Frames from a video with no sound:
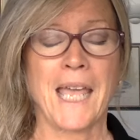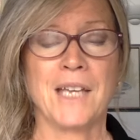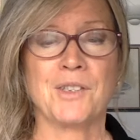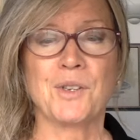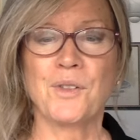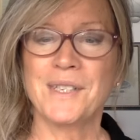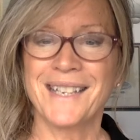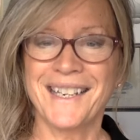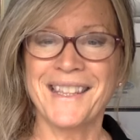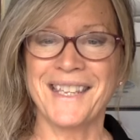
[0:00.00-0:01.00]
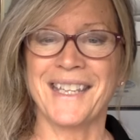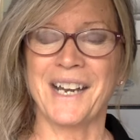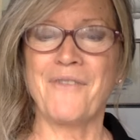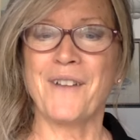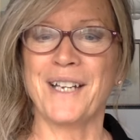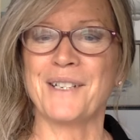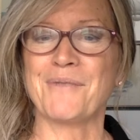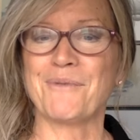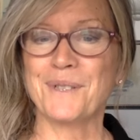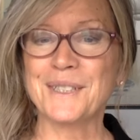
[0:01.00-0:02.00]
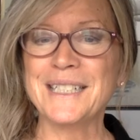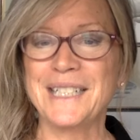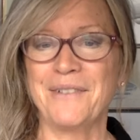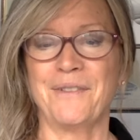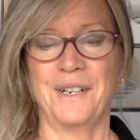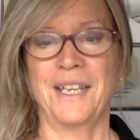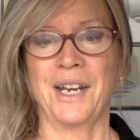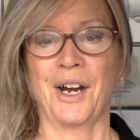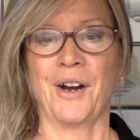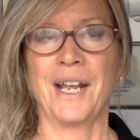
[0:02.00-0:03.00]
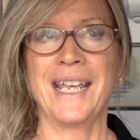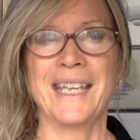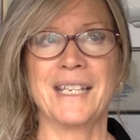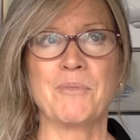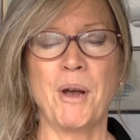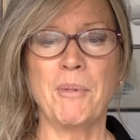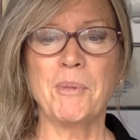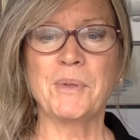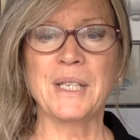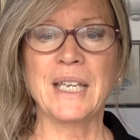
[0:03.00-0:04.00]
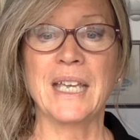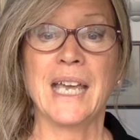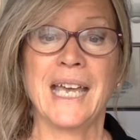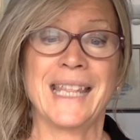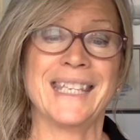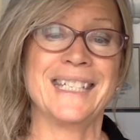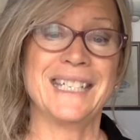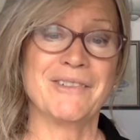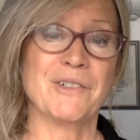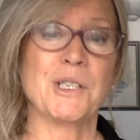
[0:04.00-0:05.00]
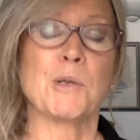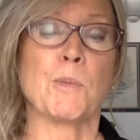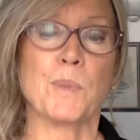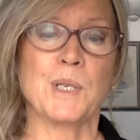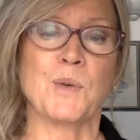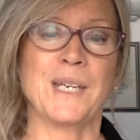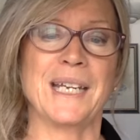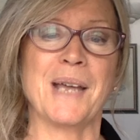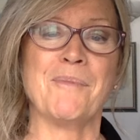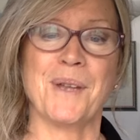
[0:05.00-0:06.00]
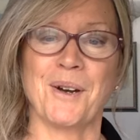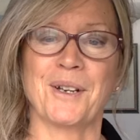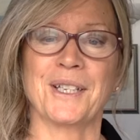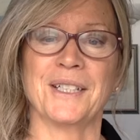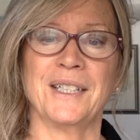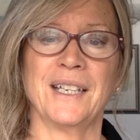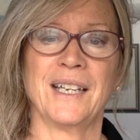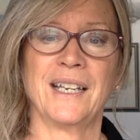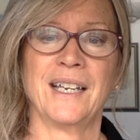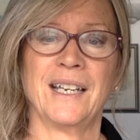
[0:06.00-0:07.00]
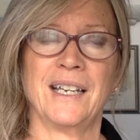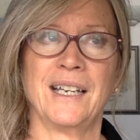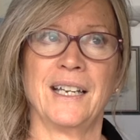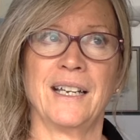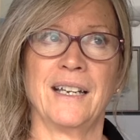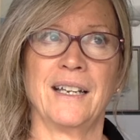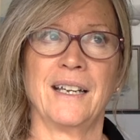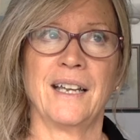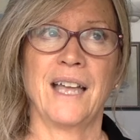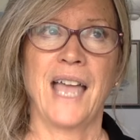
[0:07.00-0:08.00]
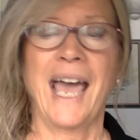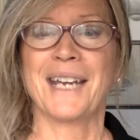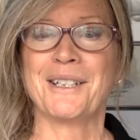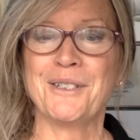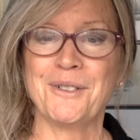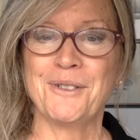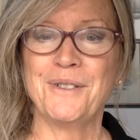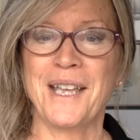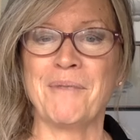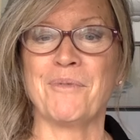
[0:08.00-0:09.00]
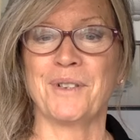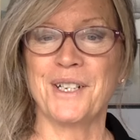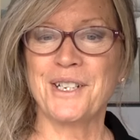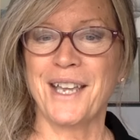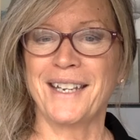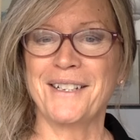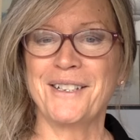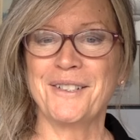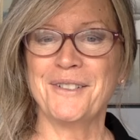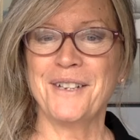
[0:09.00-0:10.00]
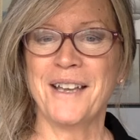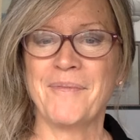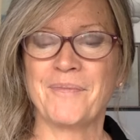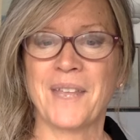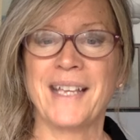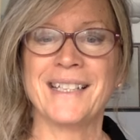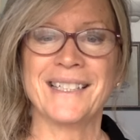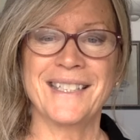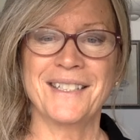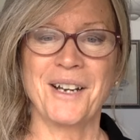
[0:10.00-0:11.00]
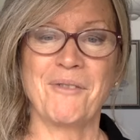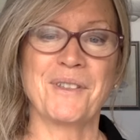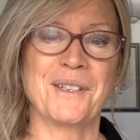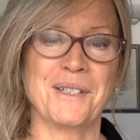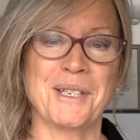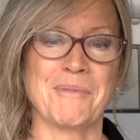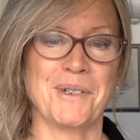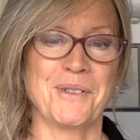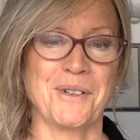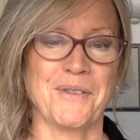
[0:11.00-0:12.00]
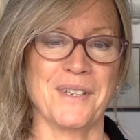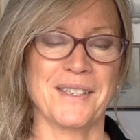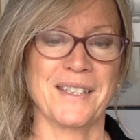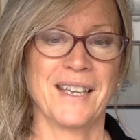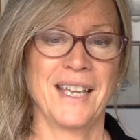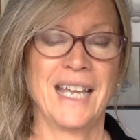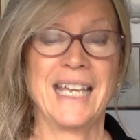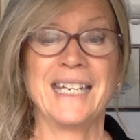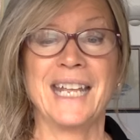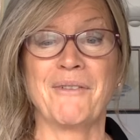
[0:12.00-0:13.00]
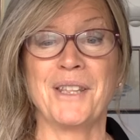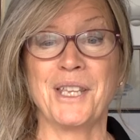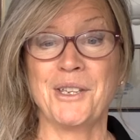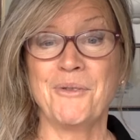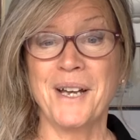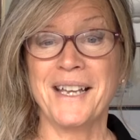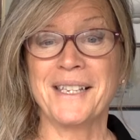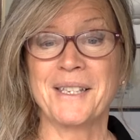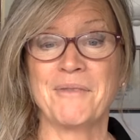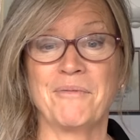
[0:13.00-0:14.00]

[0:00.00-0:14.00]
So the second thing that I find is really different here is probably the difference between American attitude and British attitude. Let's start with customer service. Now, in the US,